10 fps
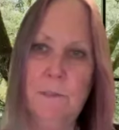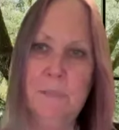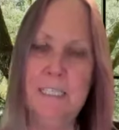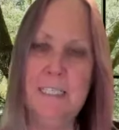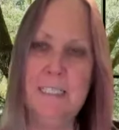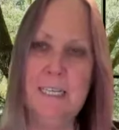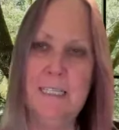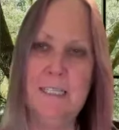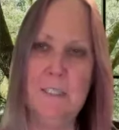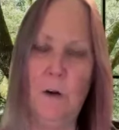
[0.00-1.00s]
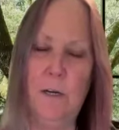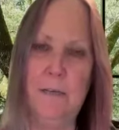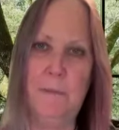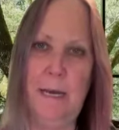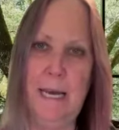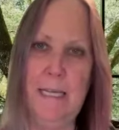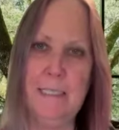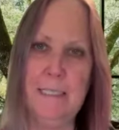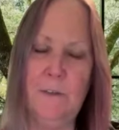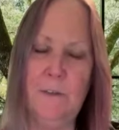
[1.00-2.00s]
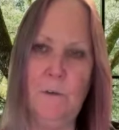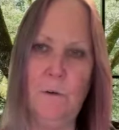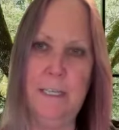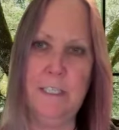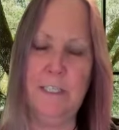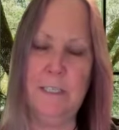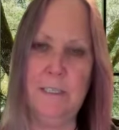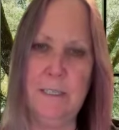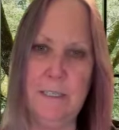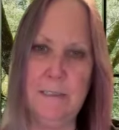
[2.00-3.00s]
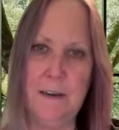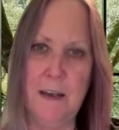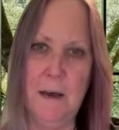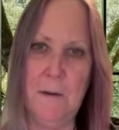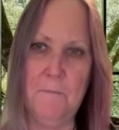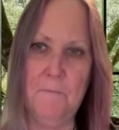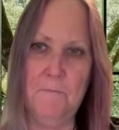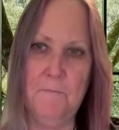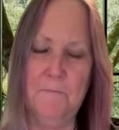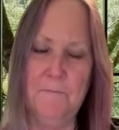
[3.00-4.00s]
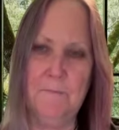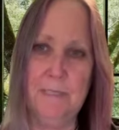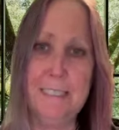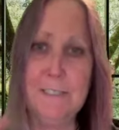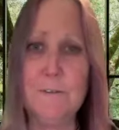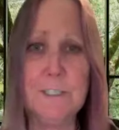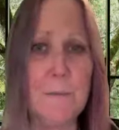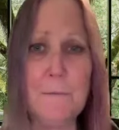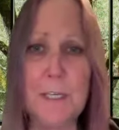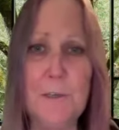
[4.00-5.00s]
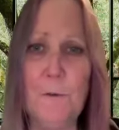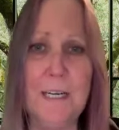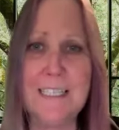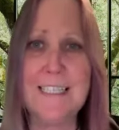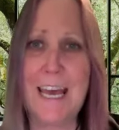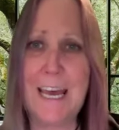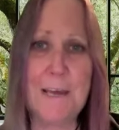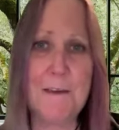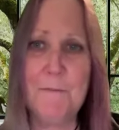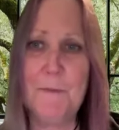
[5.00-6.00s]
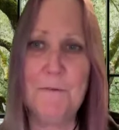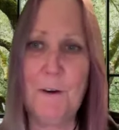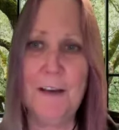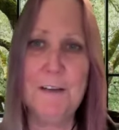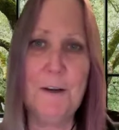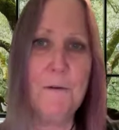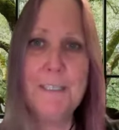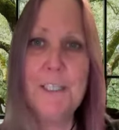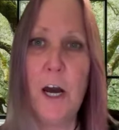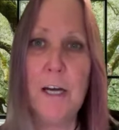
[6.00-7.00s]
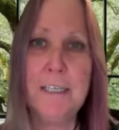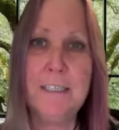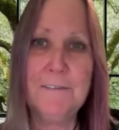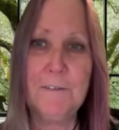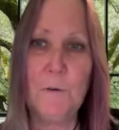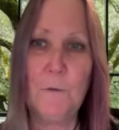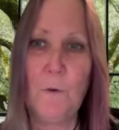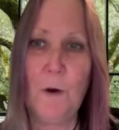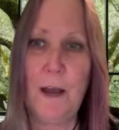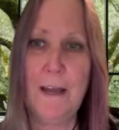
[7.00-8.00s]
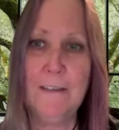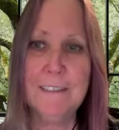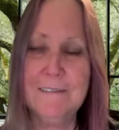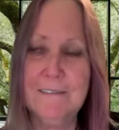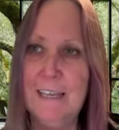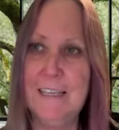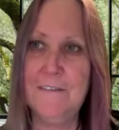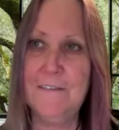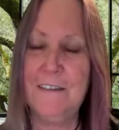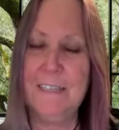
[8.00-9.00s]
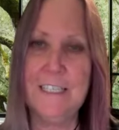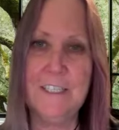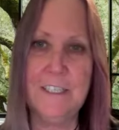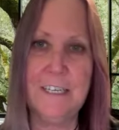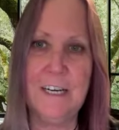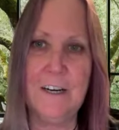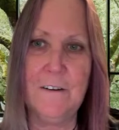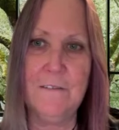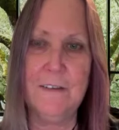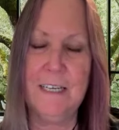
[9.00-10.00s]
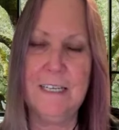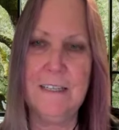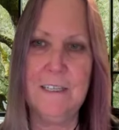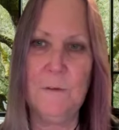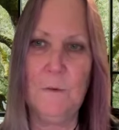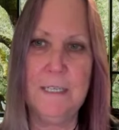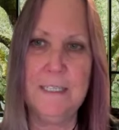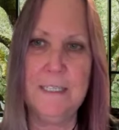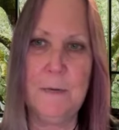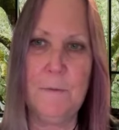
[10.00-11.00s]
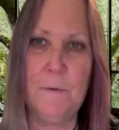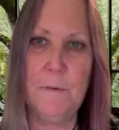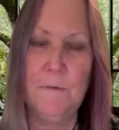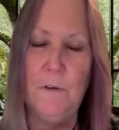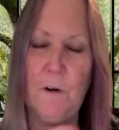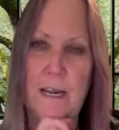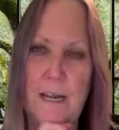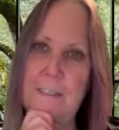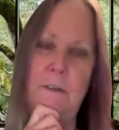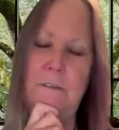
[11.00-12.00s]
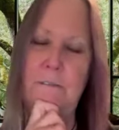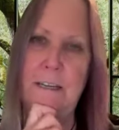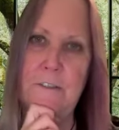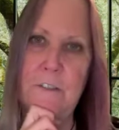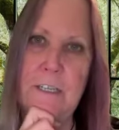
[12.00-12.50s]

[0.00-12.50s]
let me just get us started by asking you a question. And unless there's something you want to say before, I know I've been talking for a while to lay the foundation here. Anything you want to say before I ask you a